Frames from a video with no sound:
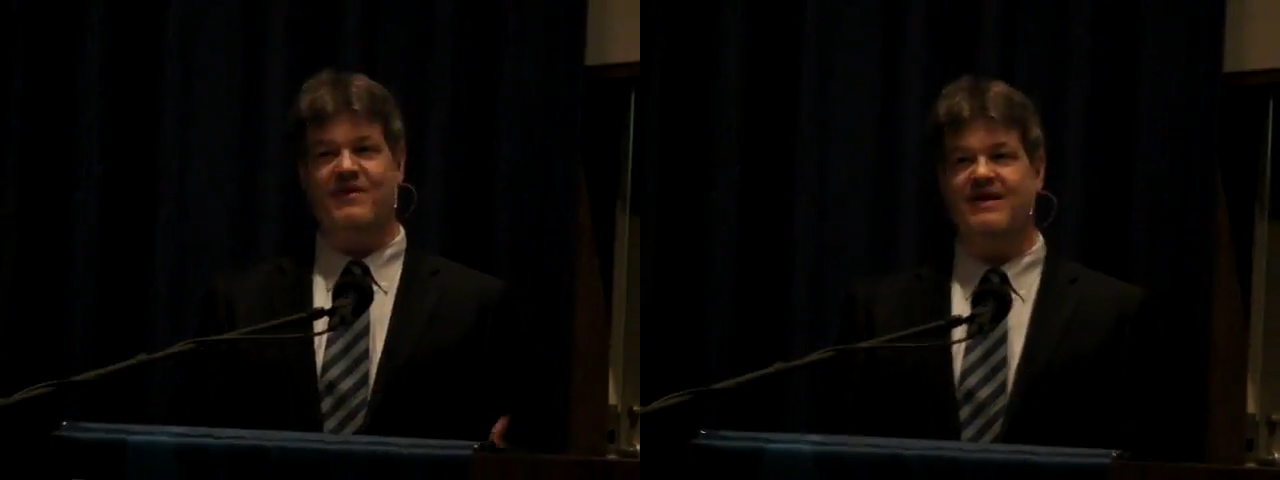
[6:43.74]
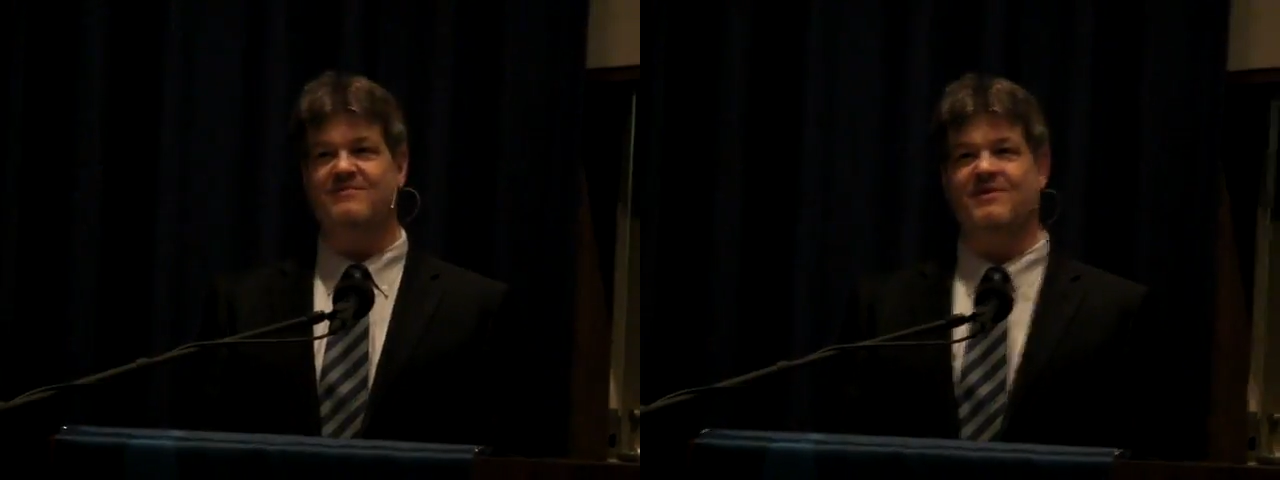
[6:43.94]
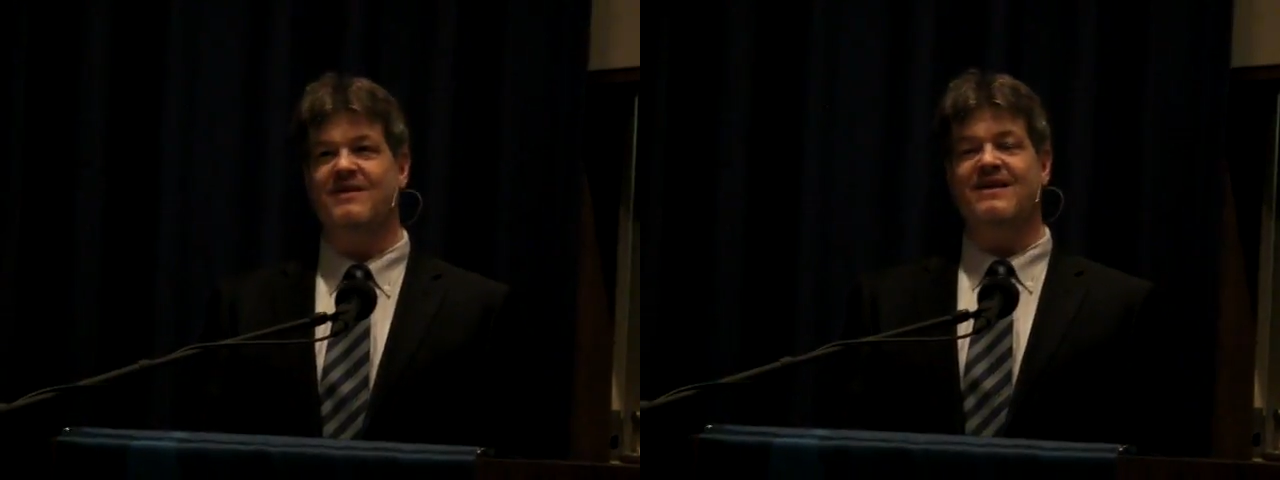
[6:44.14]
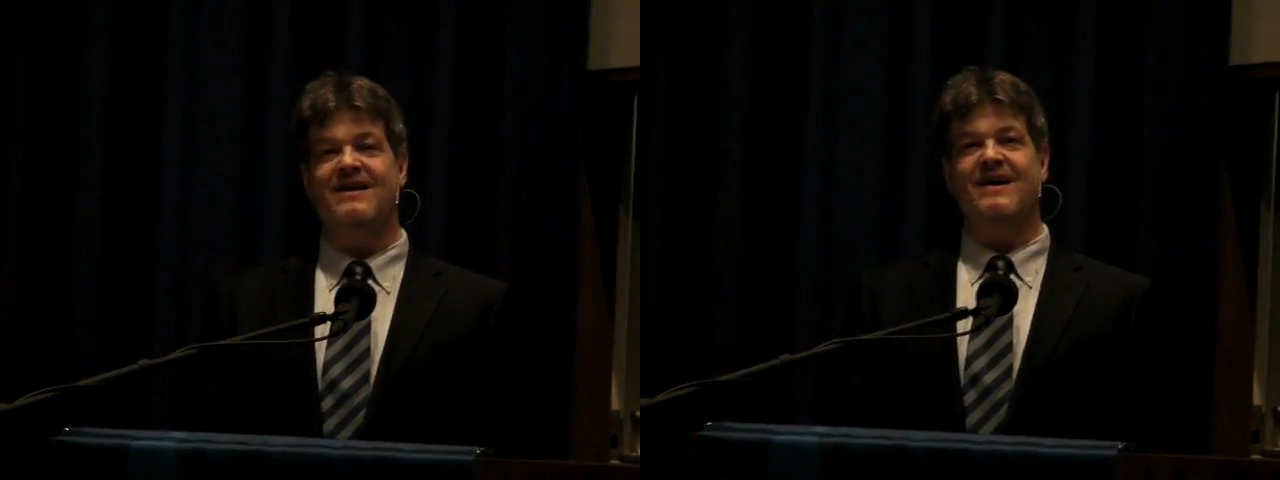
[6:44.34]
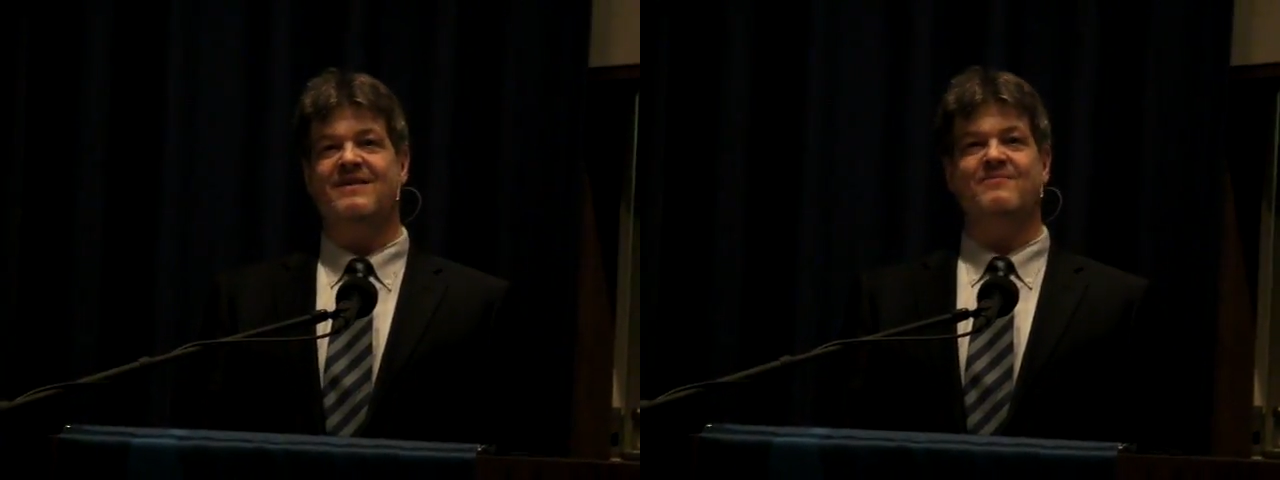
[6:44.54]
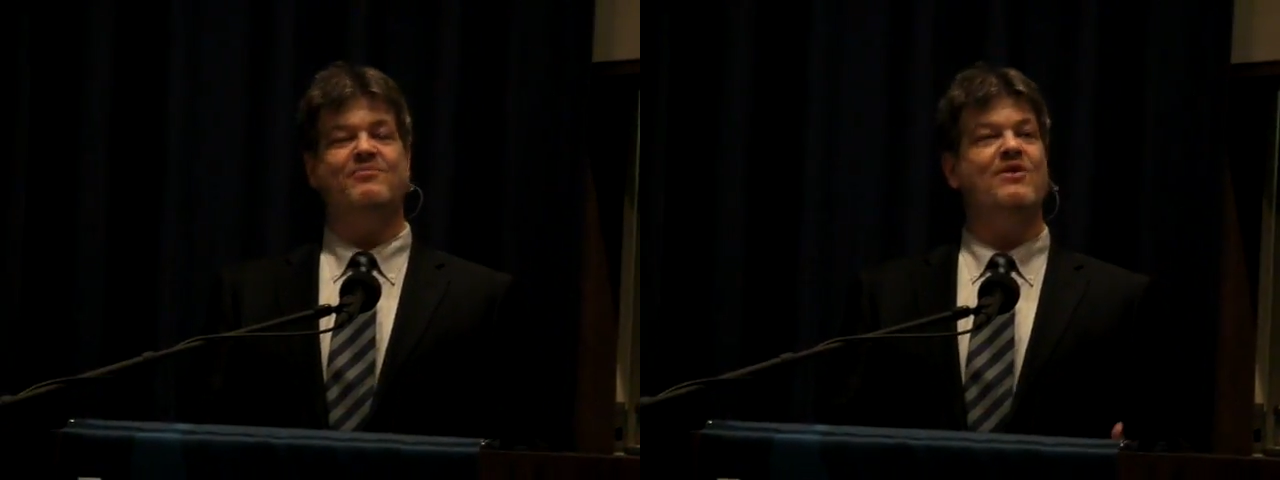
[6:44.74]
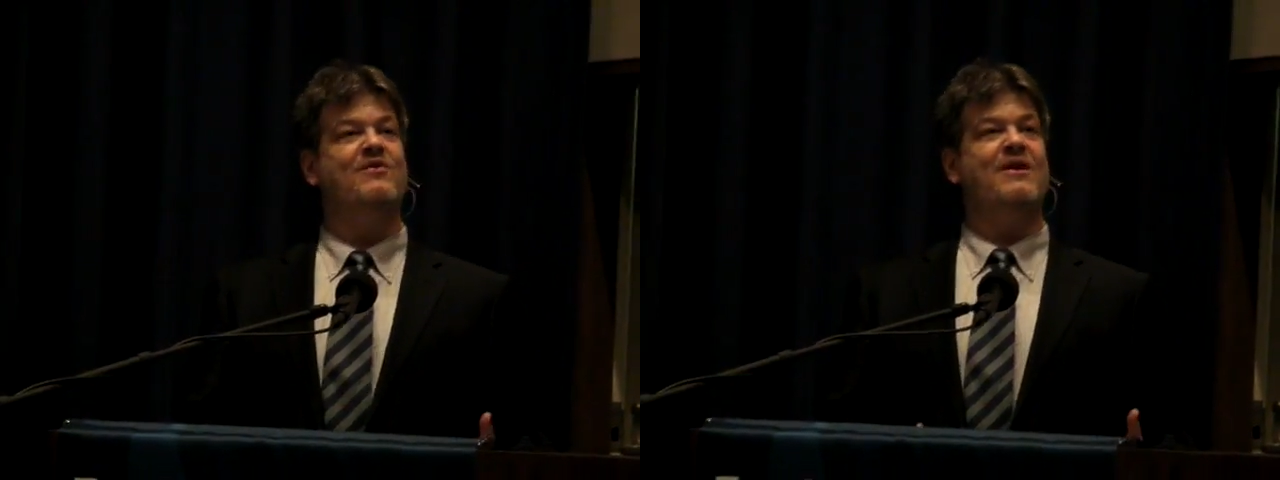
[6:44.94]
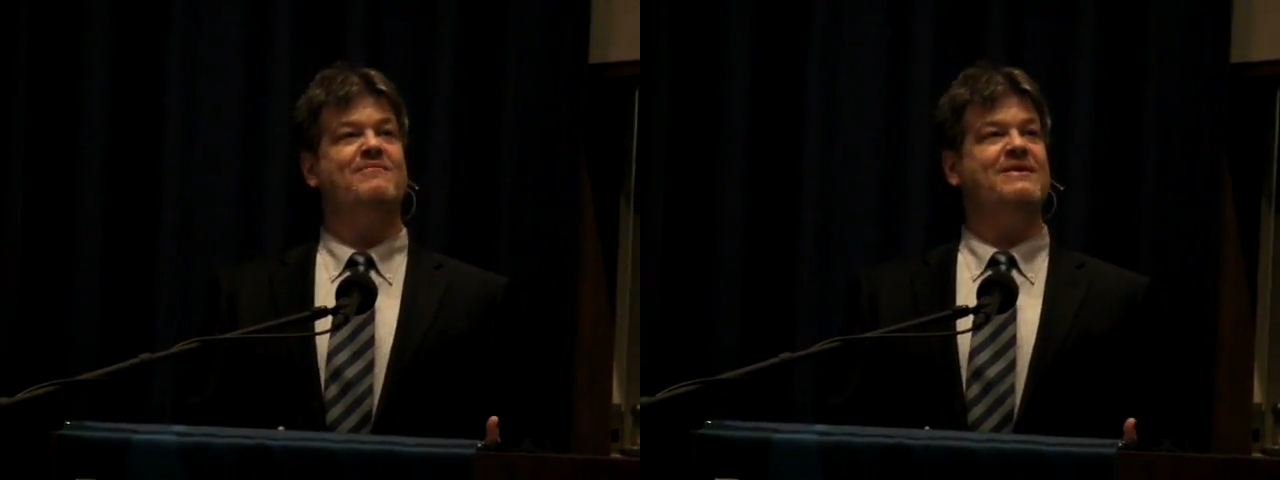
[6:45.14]
available, the
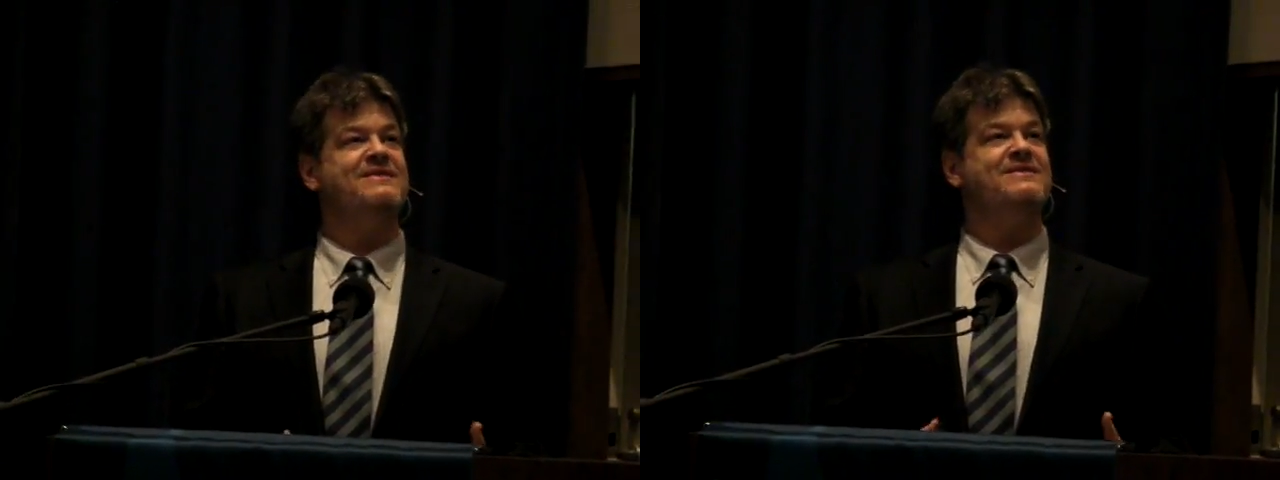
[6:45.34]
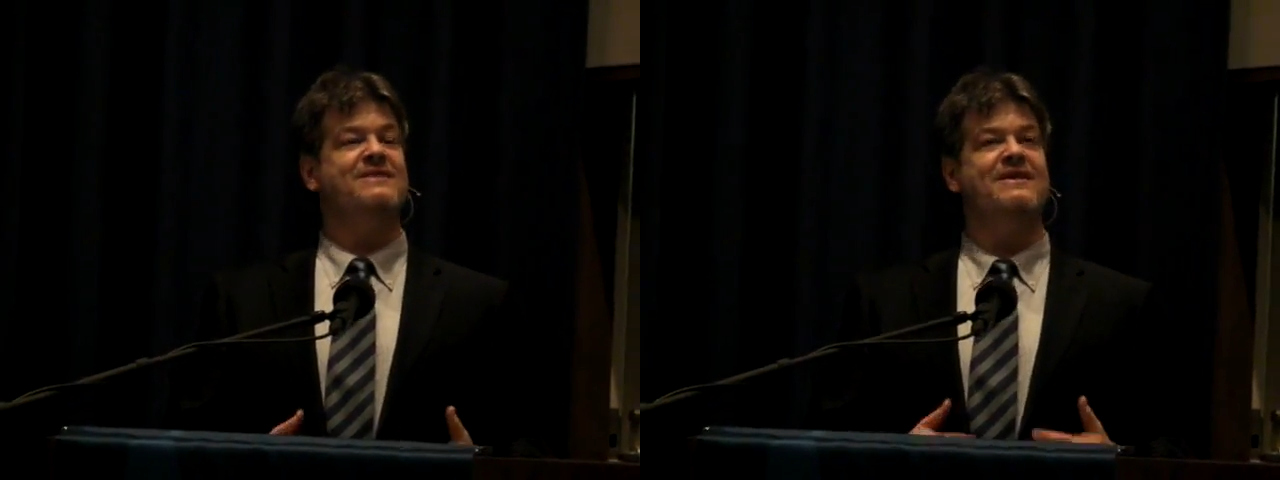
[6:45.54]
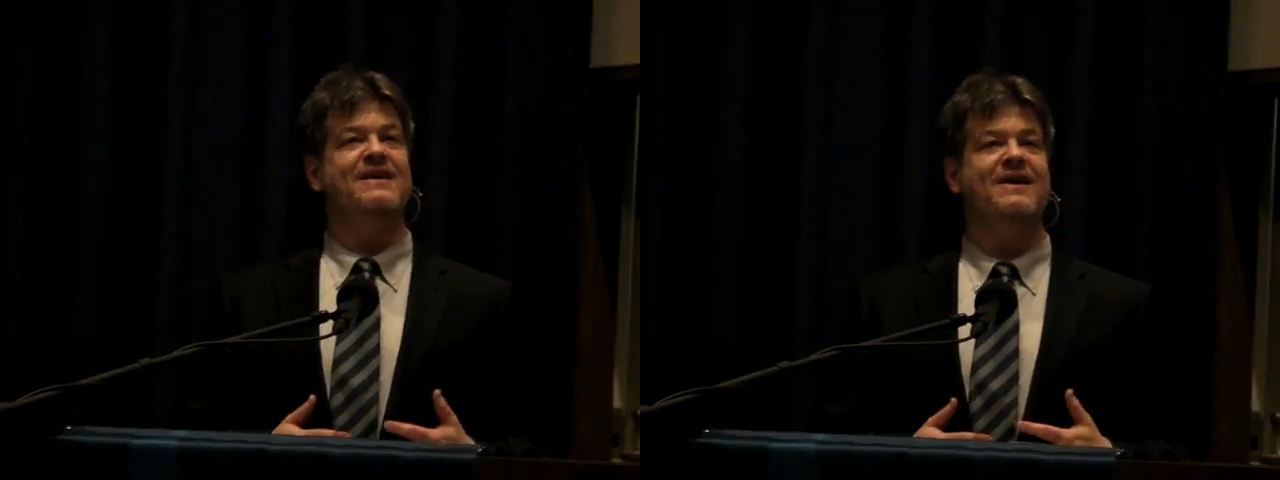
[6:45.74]
program is